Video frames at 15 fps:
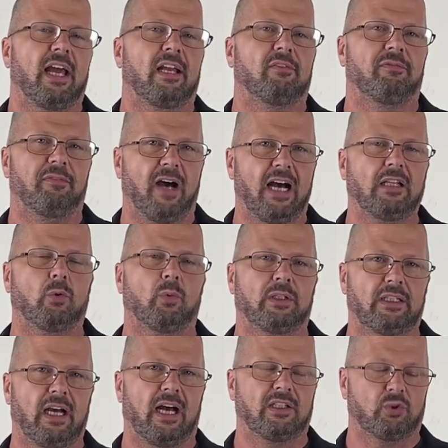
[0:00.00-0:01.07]
and
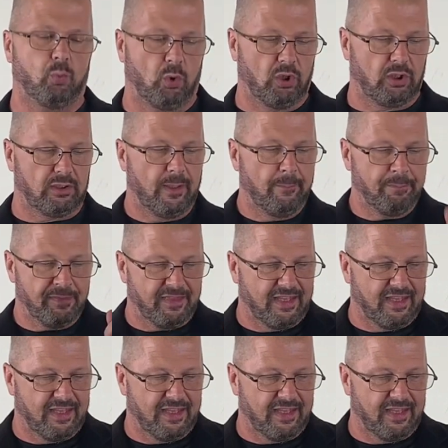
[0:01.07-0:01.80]
following God's word,